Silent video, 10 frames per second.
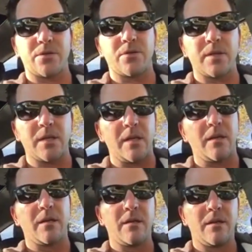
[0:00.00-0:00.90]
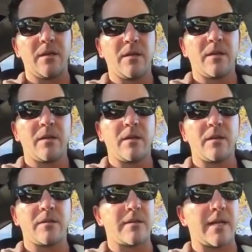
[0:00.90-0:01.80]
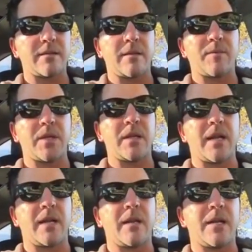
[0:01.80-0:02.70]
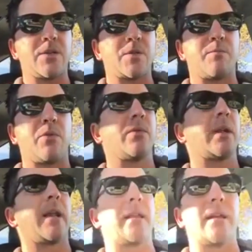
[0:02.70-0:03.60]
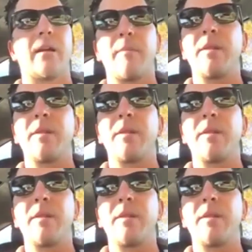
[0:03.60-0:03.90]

is unique. It's not something that I just pulled out of the air.